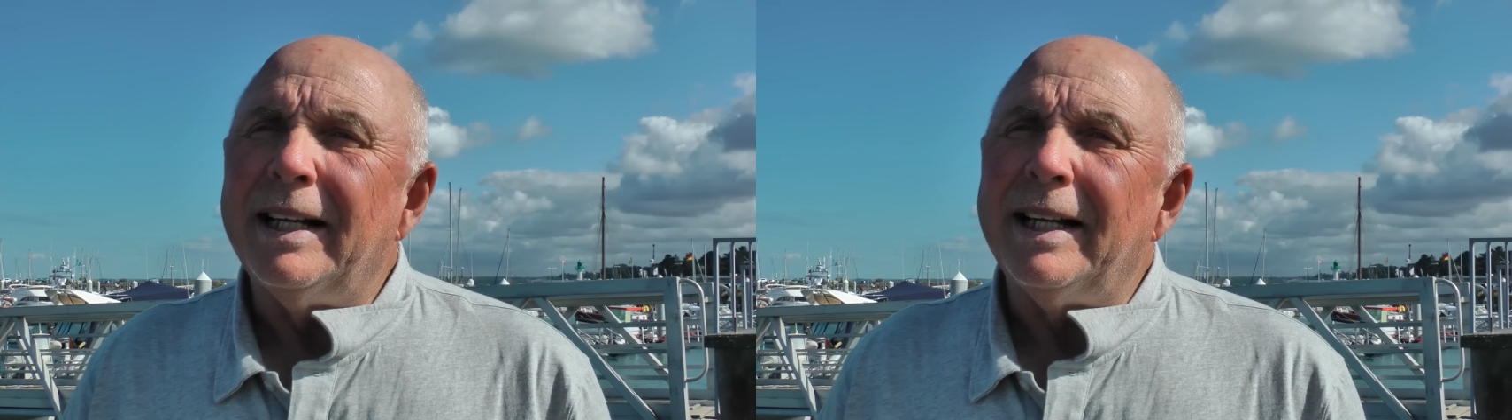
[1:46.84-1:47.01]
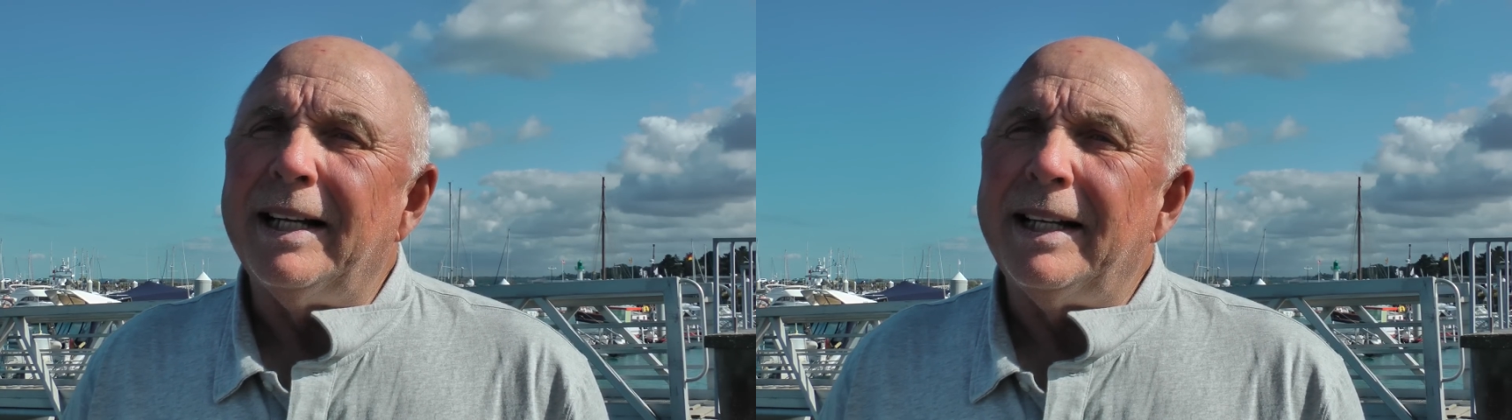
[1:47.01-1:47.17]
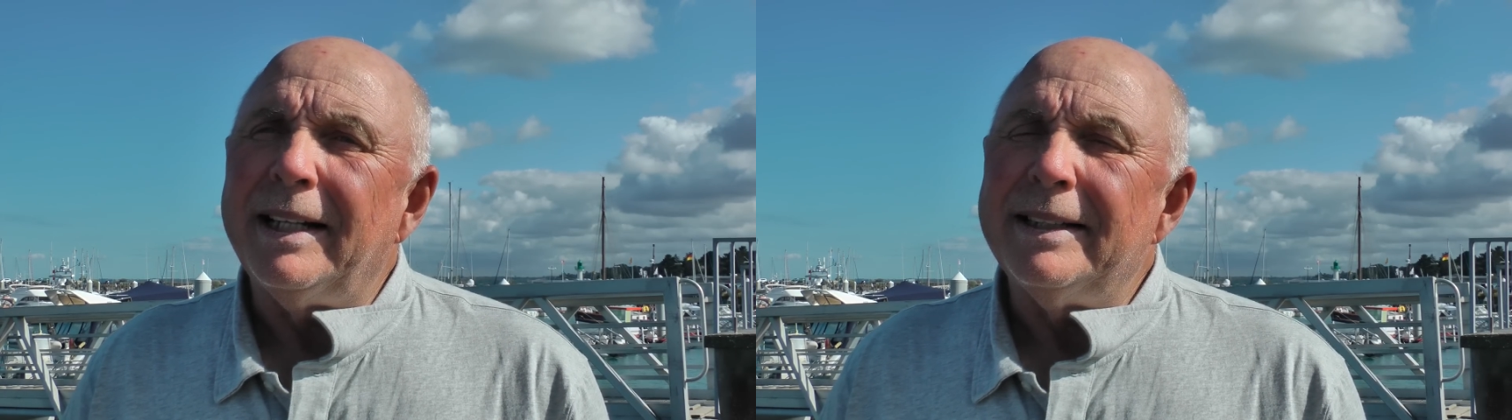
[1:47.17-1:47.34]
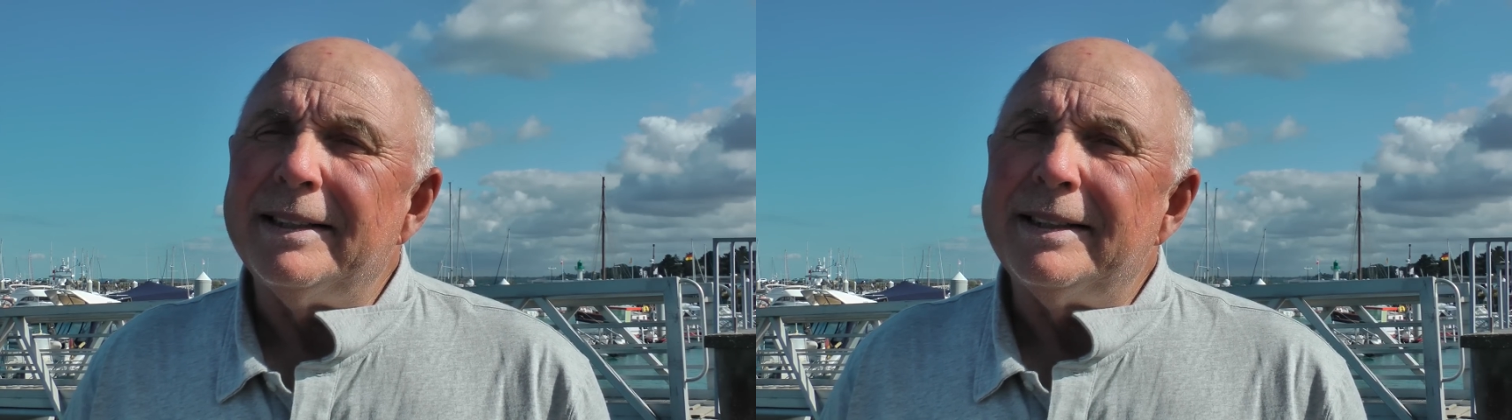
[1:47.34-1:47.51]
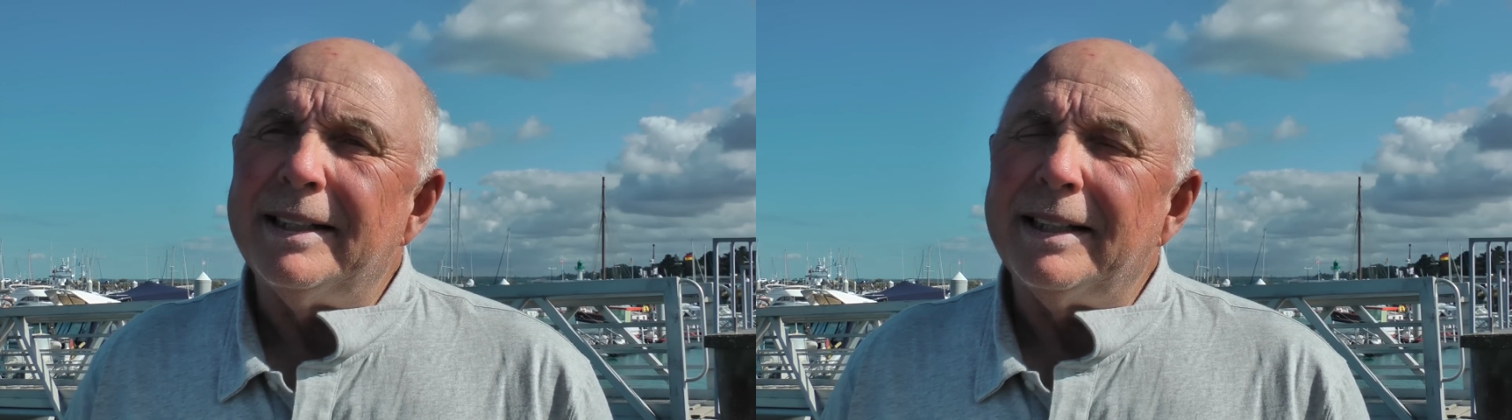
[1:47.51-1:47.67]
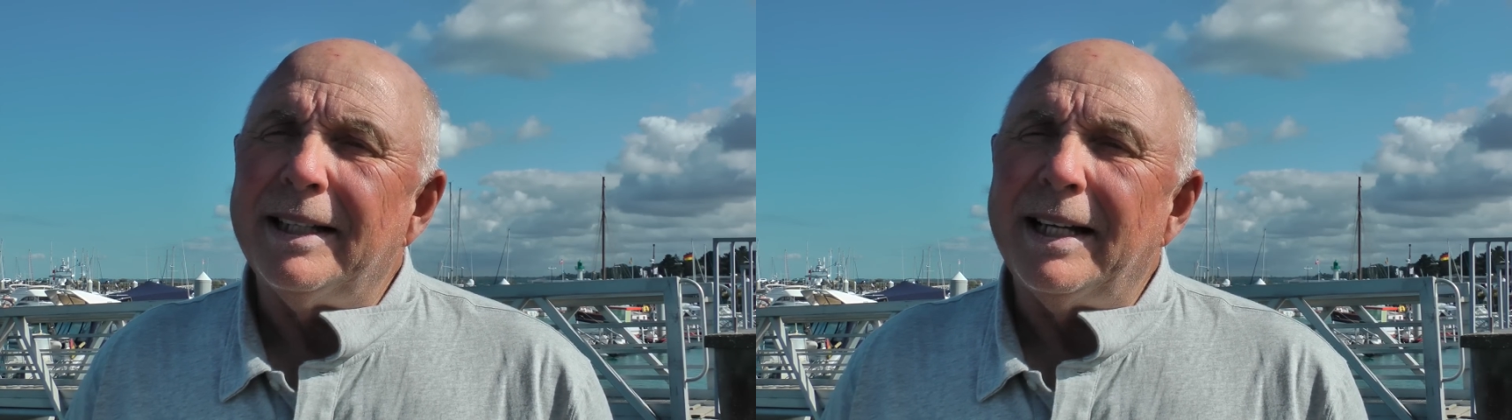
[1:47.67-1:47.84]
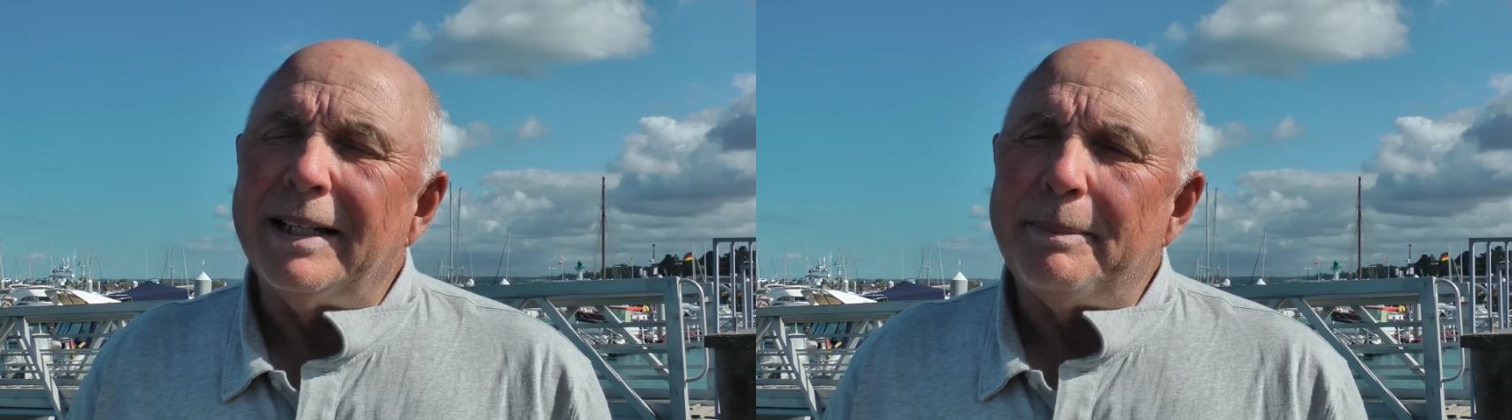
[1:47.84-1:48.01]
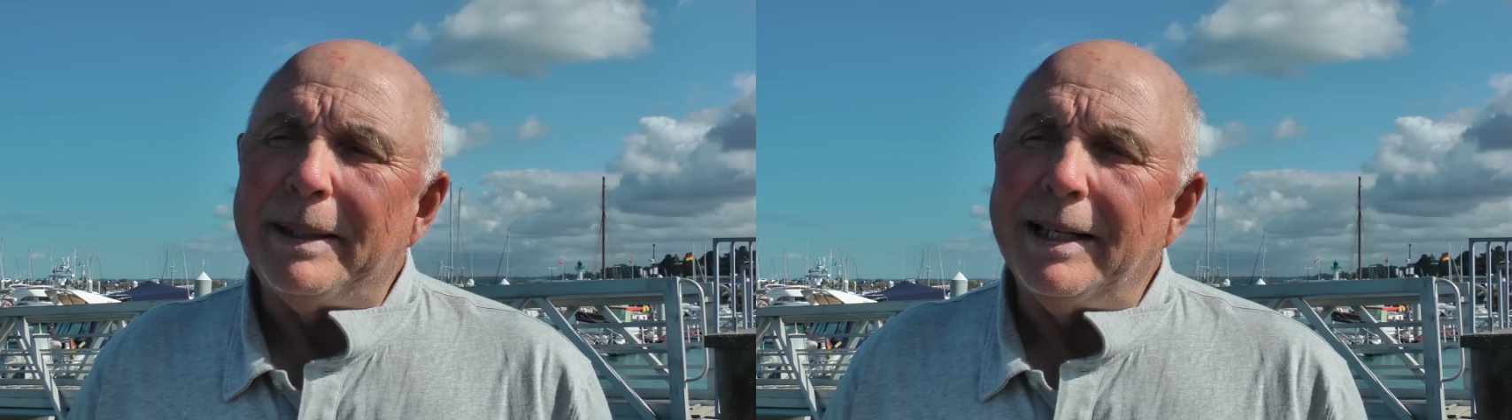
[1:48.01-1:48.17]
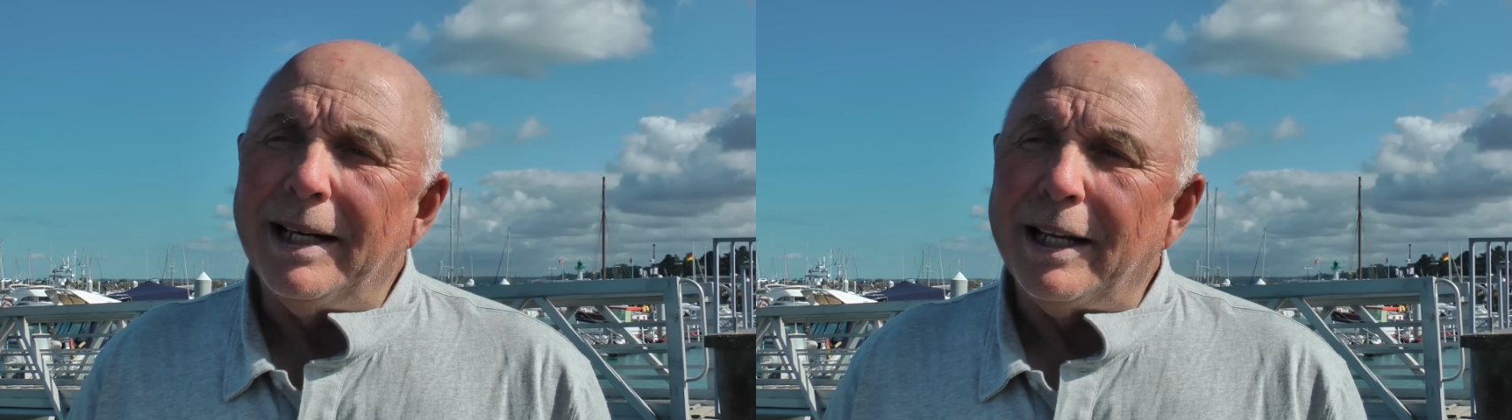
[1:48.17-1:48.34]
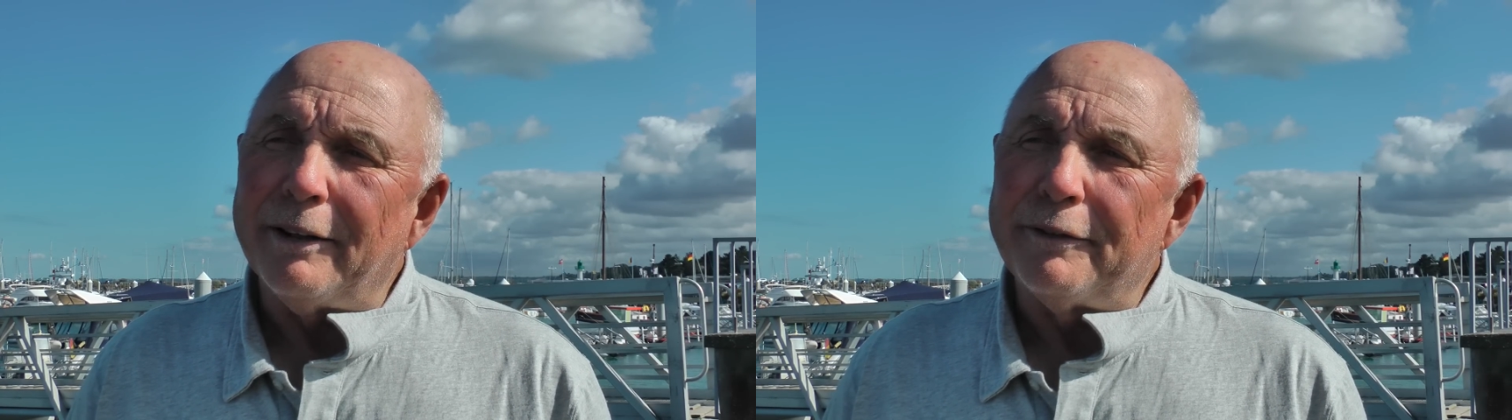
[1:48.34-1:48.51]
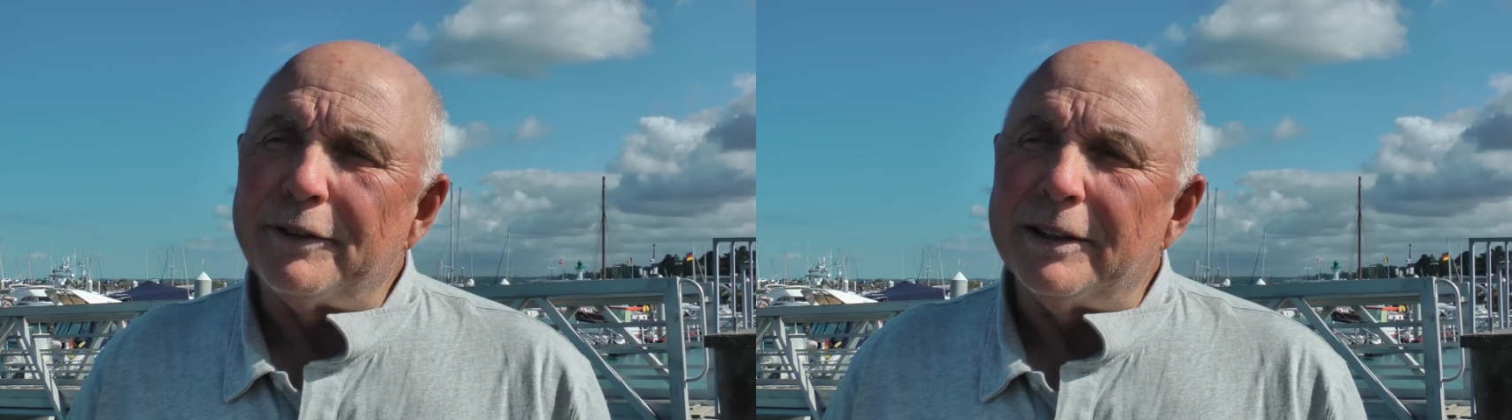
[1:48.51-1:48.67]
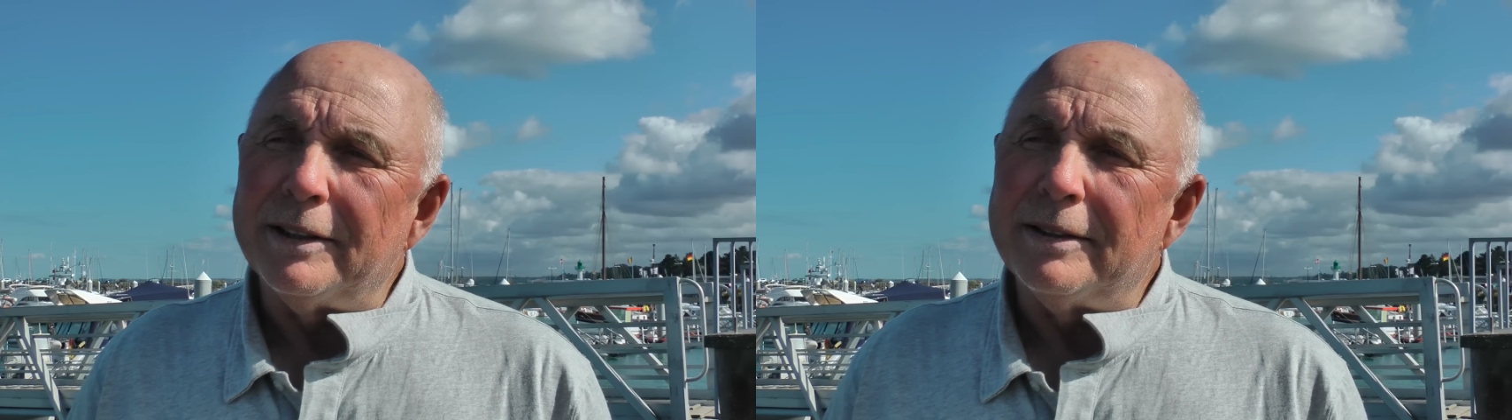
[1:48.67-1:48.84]
and had been
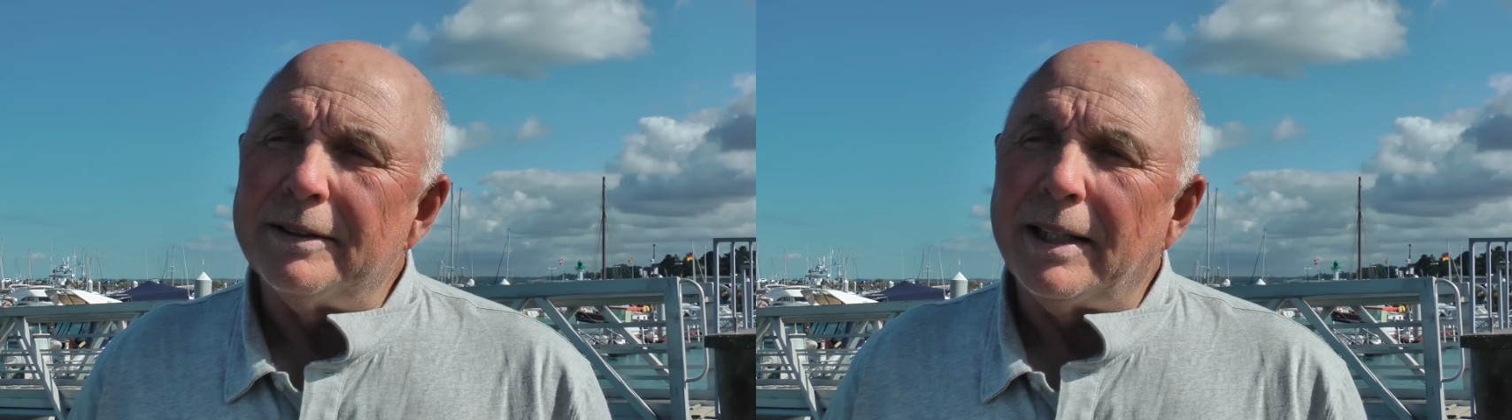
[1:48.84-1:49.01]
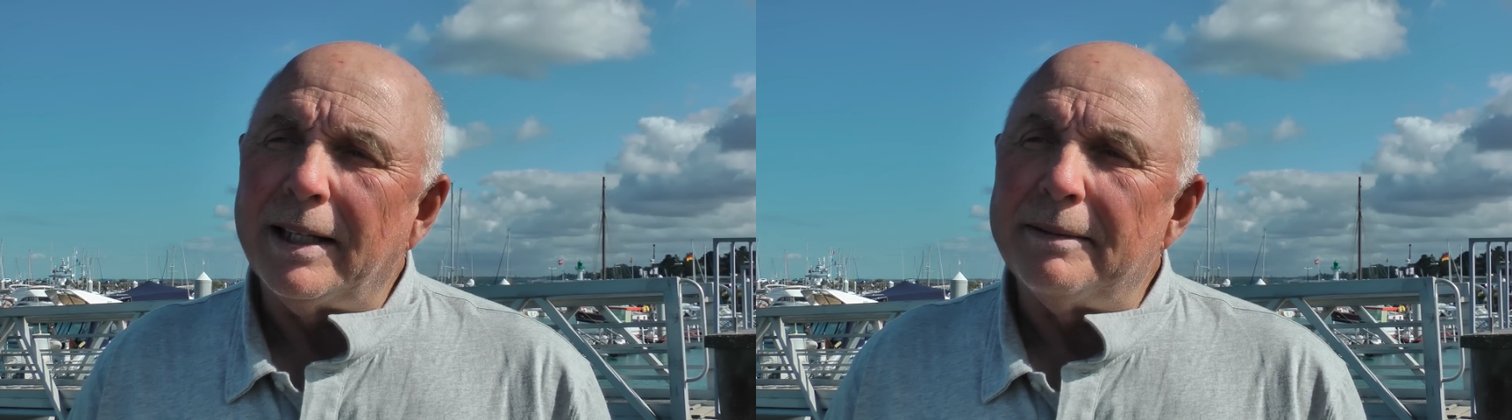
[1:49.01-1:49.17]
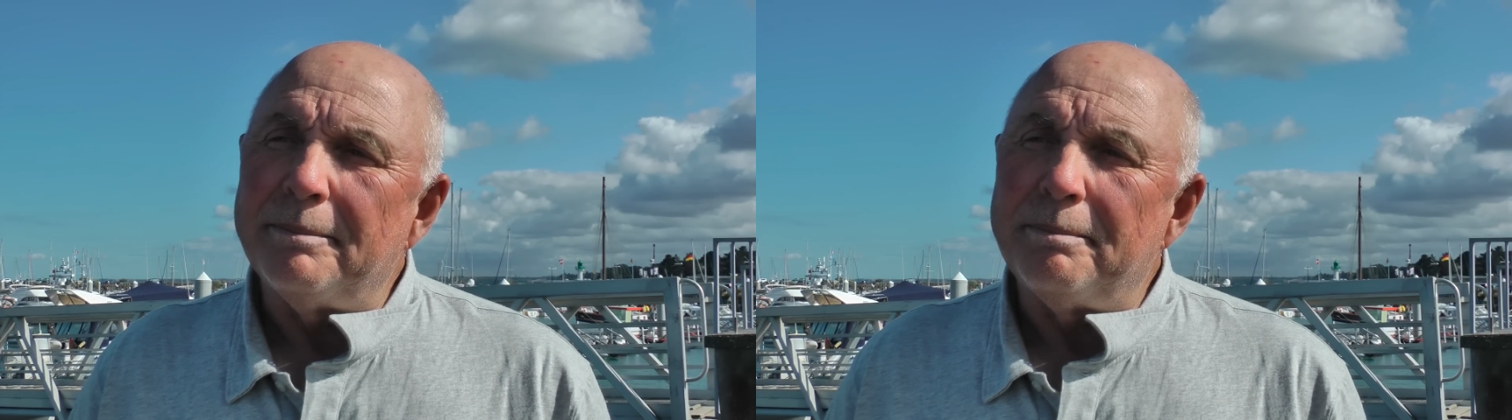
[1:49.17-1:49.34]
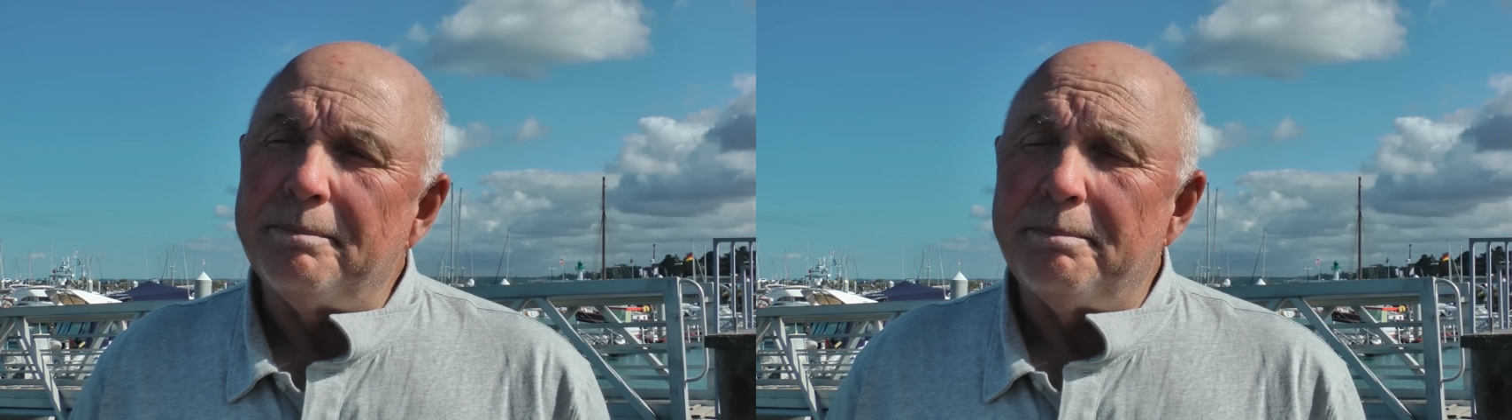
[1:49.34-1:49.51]
left, and had